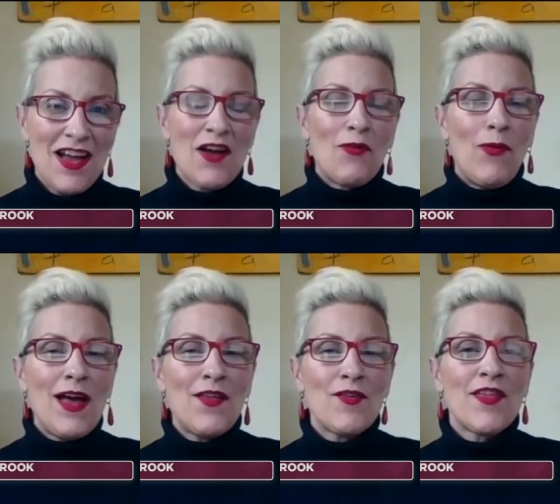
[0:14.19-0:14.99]

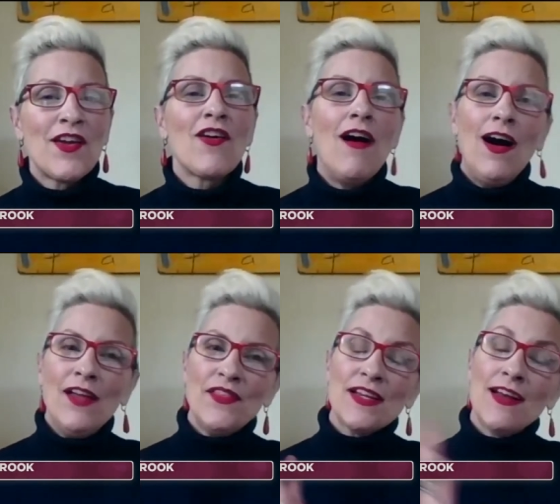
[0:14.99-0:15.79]
whether they're
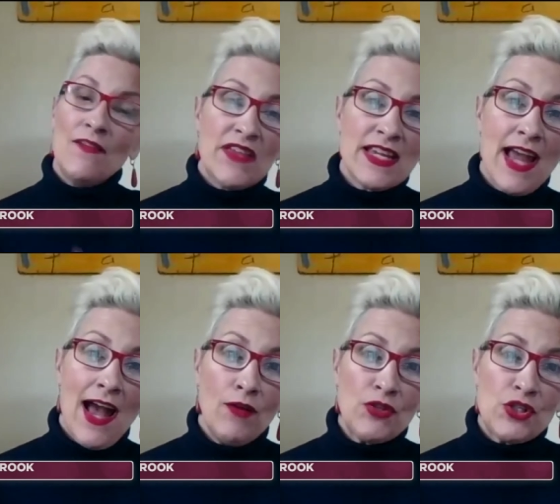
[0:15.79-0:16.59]
on the comfy
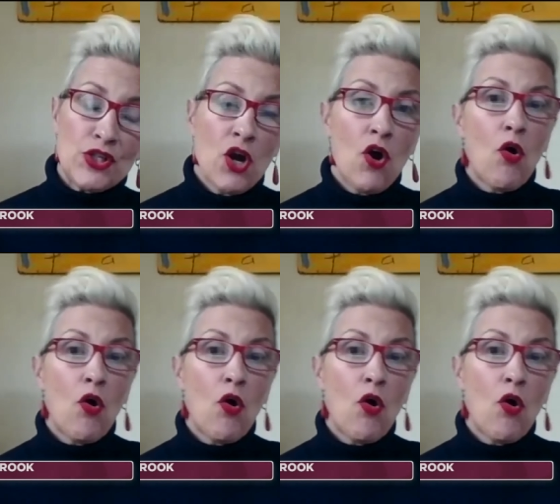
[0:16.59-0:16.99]
couch